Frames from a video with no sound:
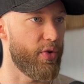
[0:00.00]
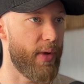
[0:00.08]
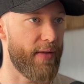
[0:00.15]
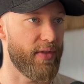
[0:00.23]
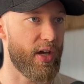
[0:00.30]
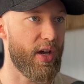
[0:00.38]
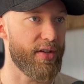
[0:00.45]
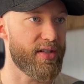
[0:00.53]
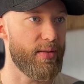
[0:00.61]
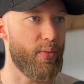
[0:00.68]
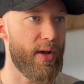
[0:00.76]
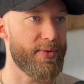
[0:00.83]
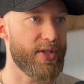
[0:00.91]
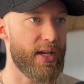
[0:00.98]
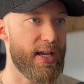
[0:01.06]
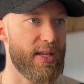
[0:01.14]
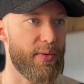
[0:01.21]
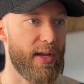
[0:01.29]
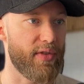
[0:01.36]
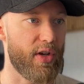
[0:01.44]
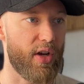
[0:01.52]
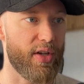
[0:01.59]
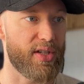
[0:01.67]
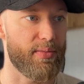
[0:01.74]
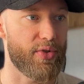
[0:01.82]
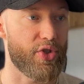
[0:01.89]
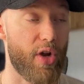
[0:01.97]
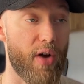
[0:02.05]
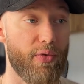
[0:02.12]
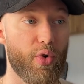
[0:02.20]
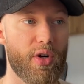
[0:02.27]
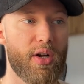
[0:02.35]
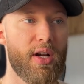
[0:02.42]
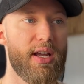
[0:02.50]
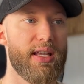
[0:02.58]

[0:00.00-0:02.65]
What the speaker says: So we have the custom website and then we have the custom software.